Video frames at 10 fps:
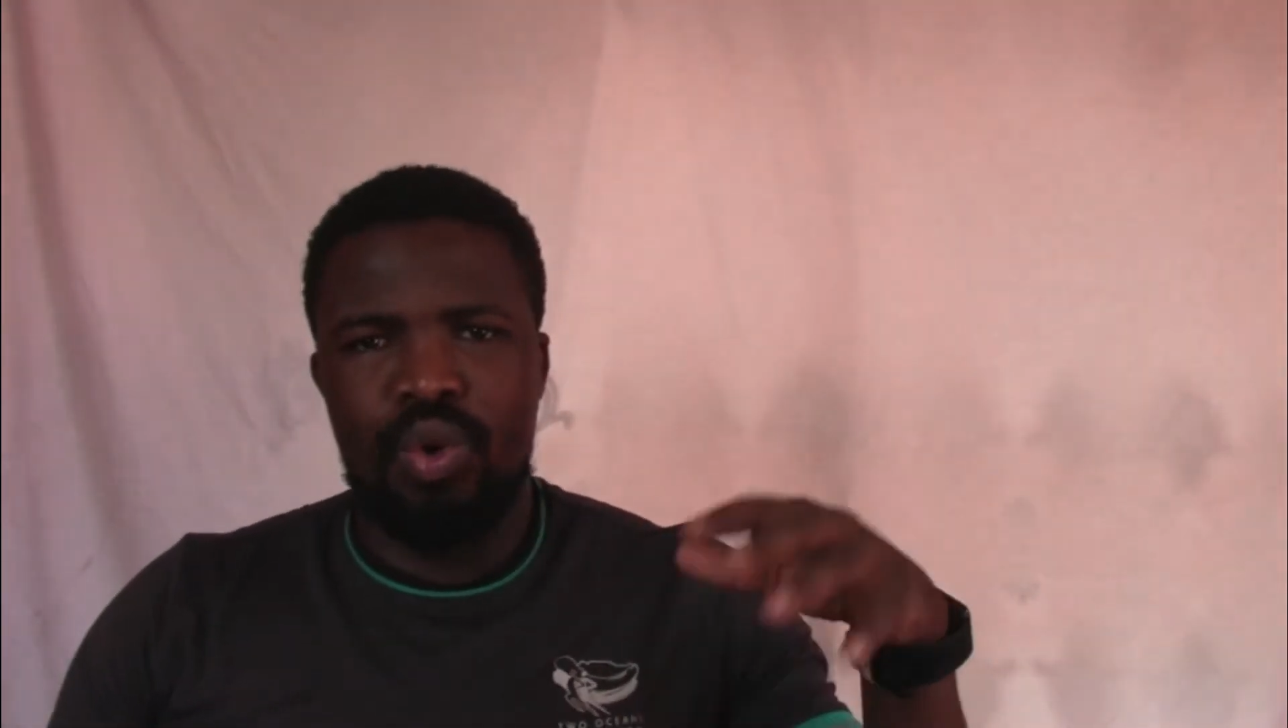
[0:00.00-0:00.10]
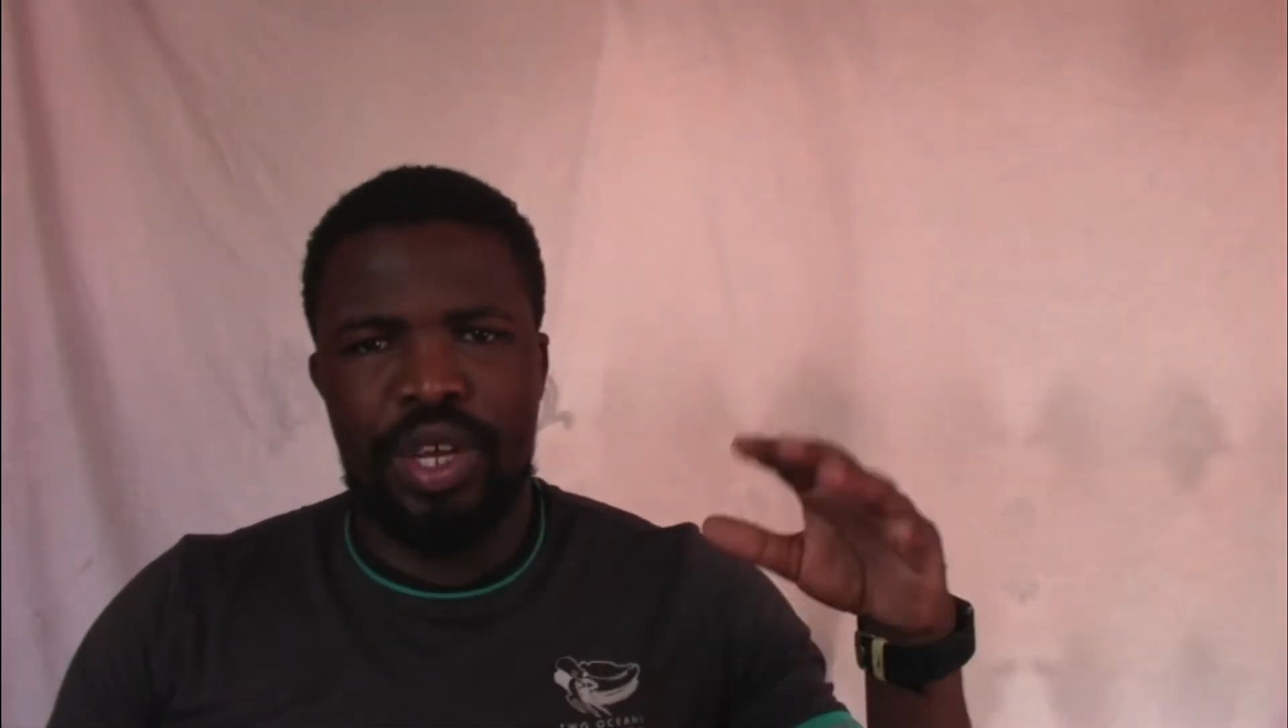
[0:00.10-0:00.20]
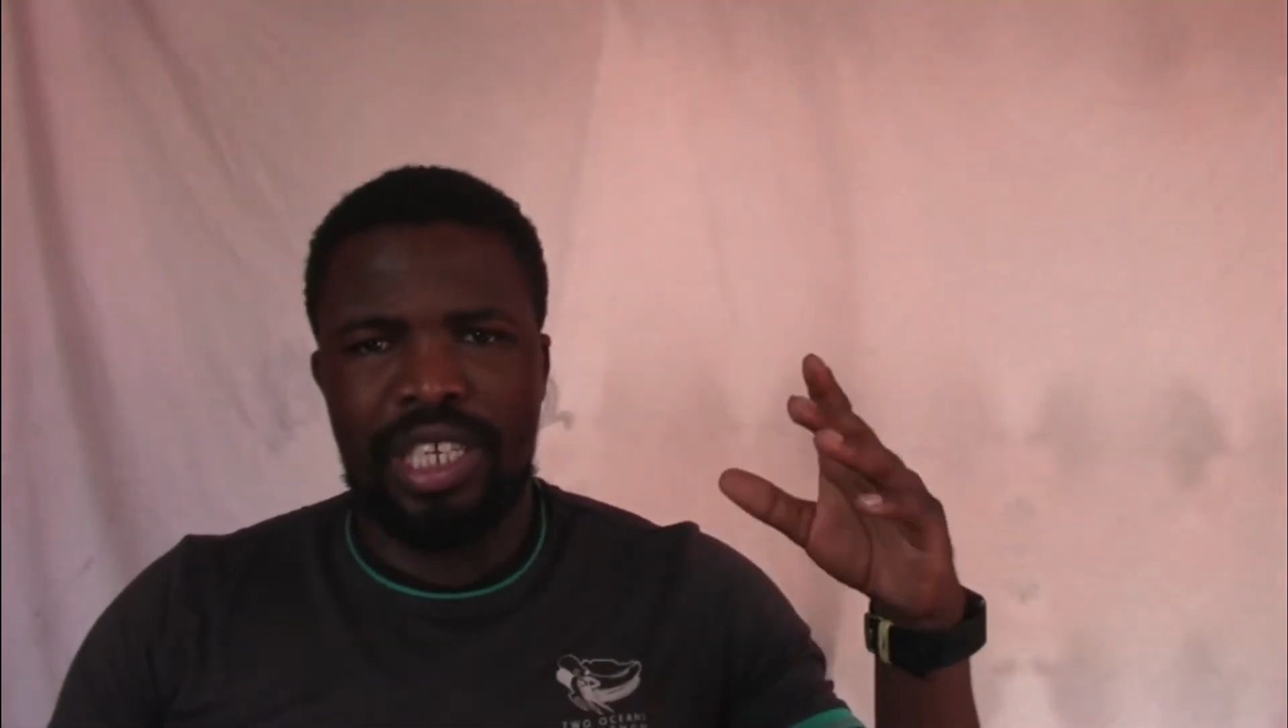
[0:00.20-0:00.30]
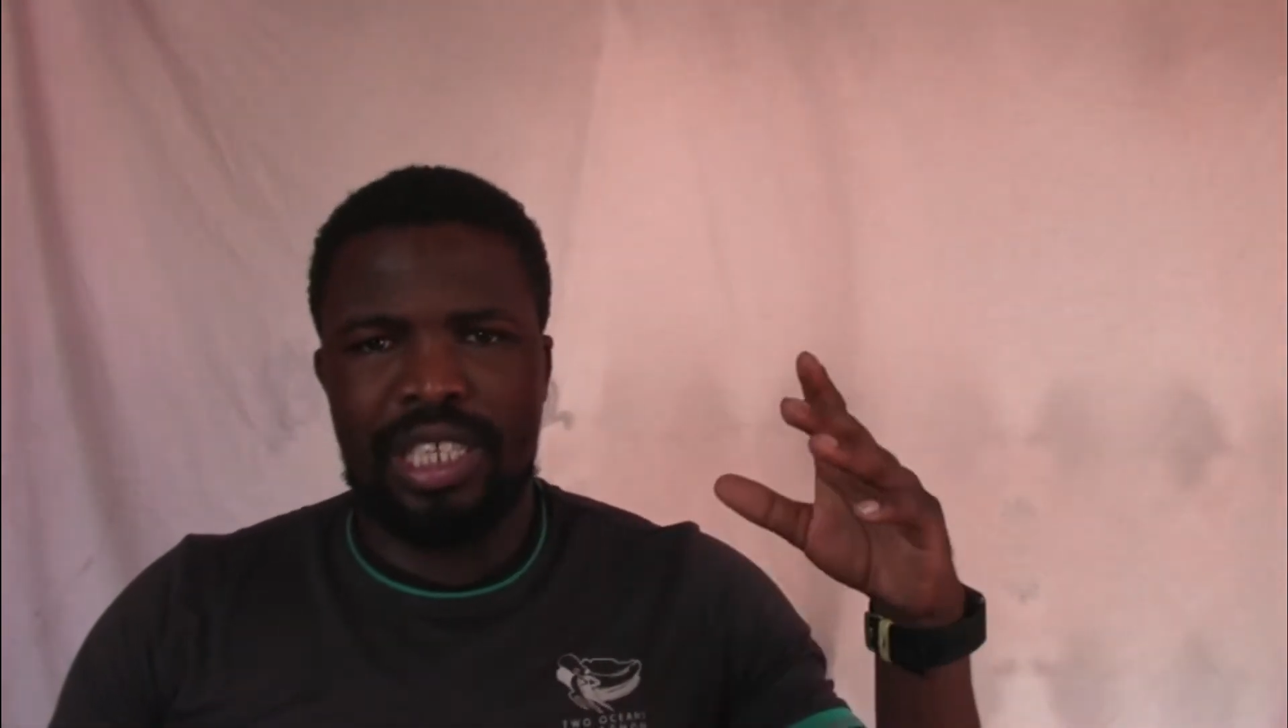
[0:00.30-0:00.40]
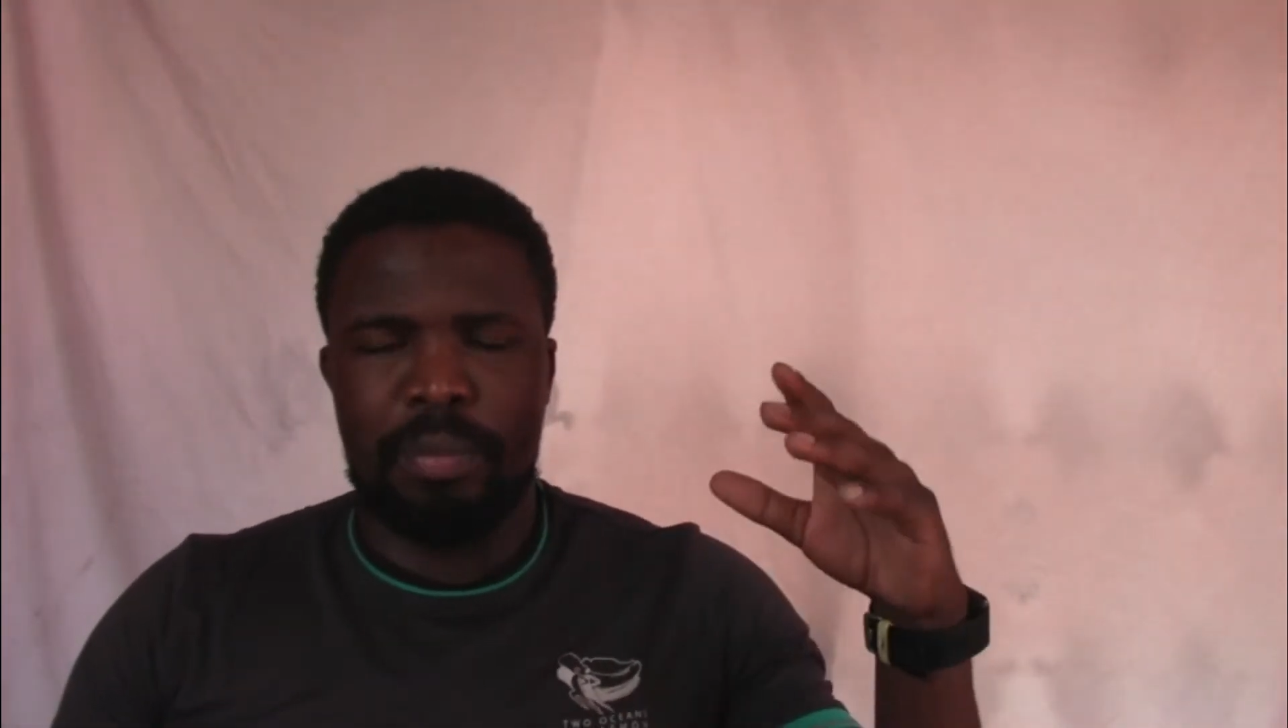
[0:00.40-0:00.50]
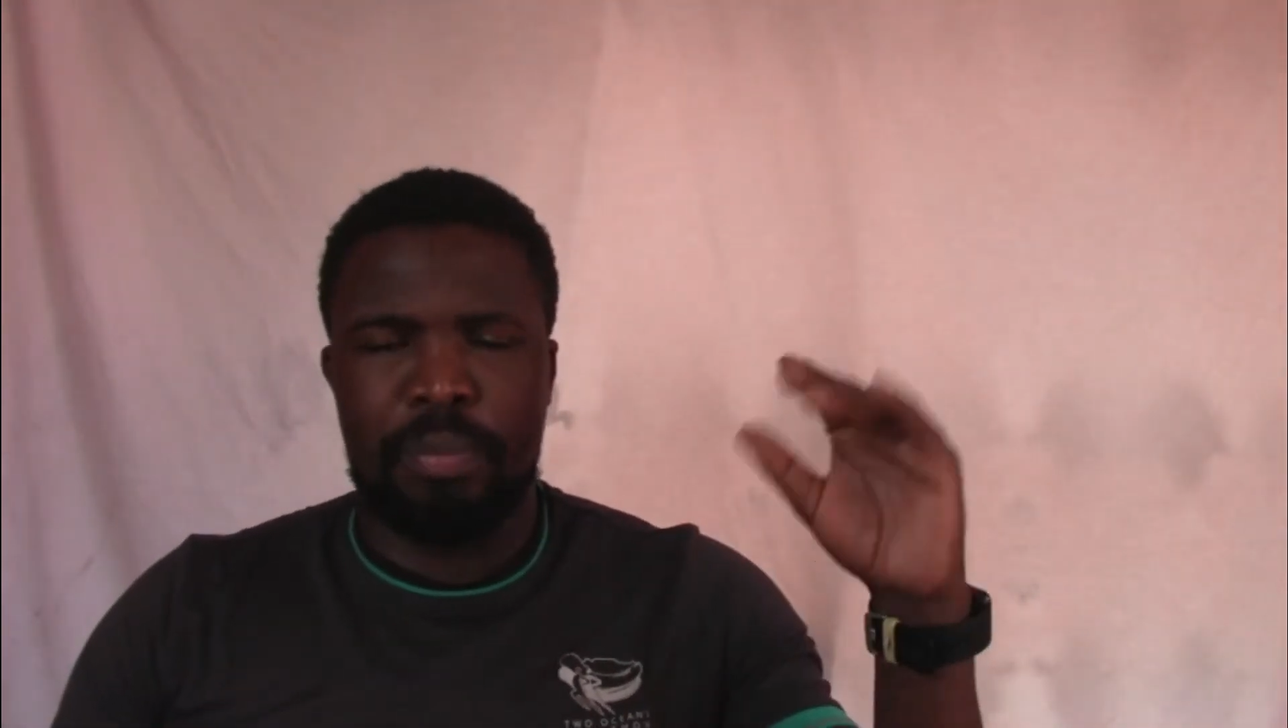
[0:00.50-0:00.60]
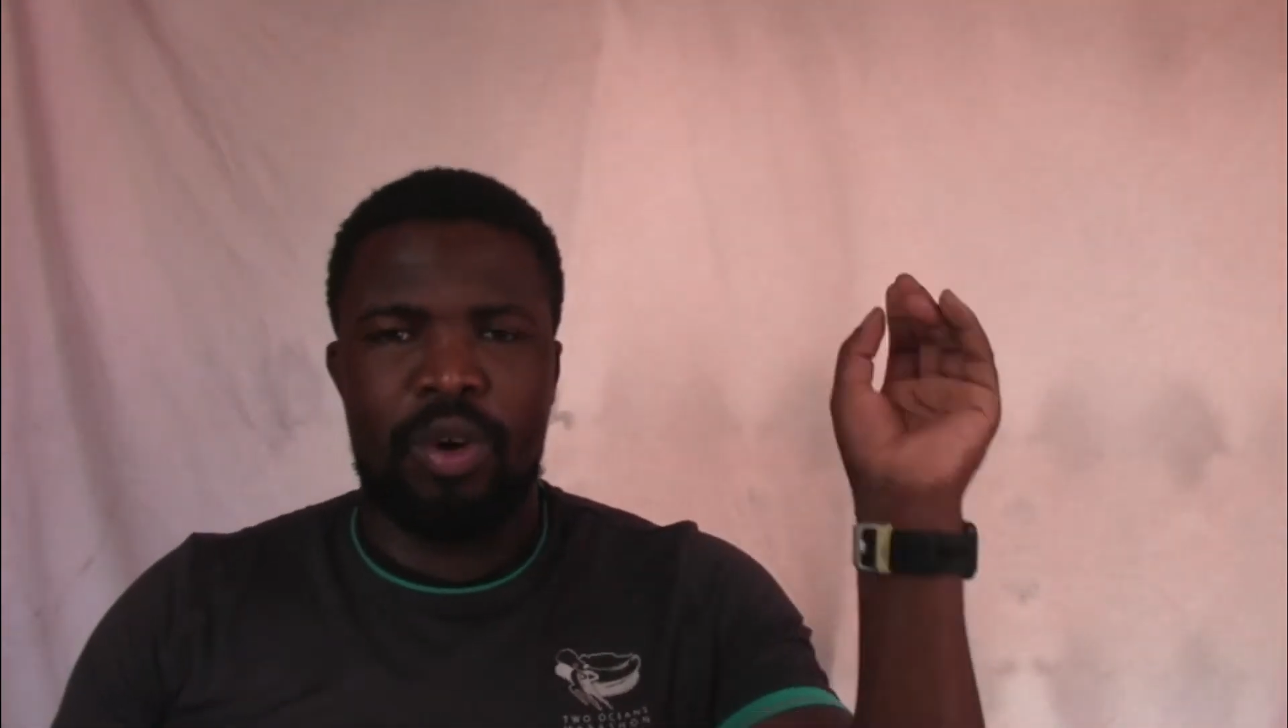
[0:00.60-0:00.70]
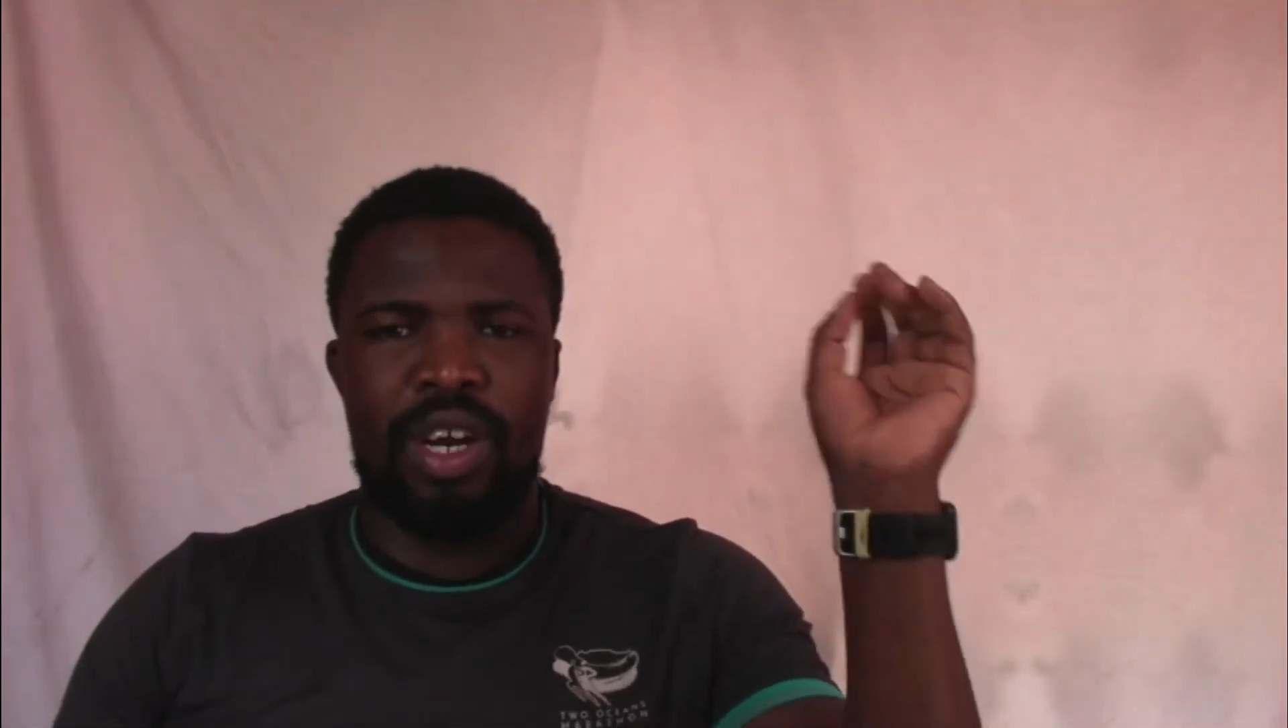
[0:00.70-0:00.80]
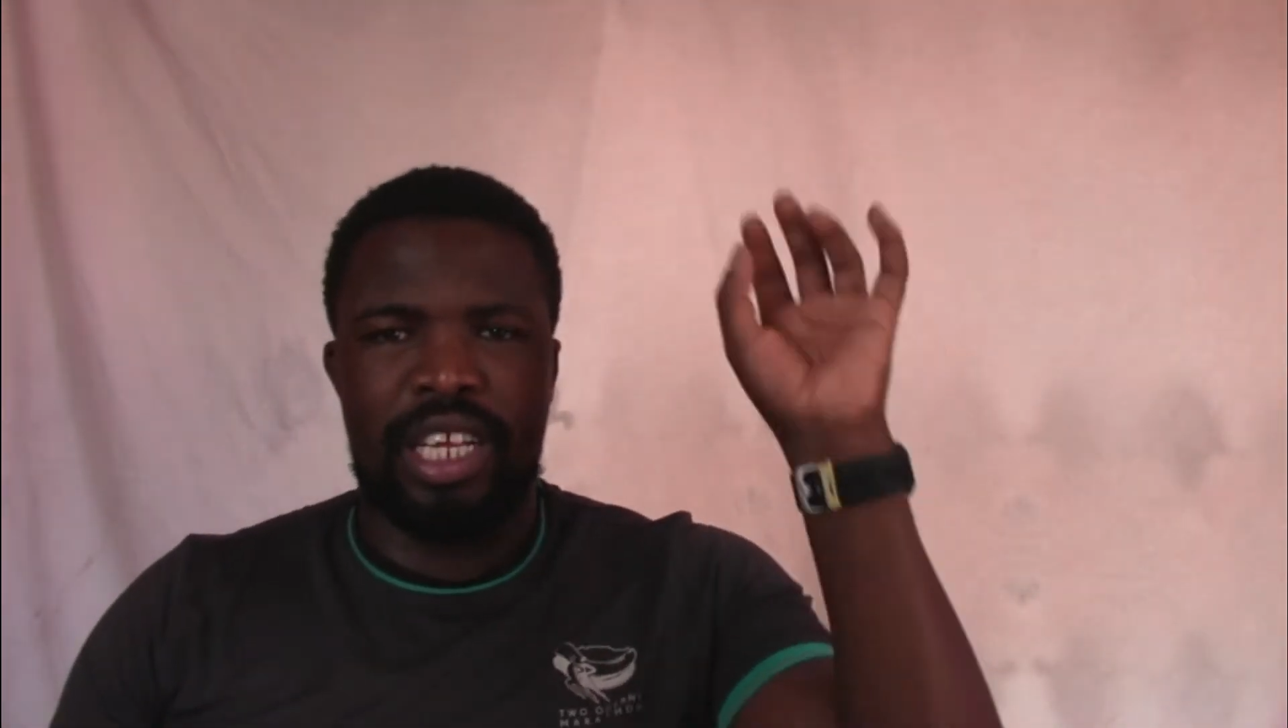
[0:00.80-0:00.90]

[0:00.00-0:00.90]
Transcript: hit the ball,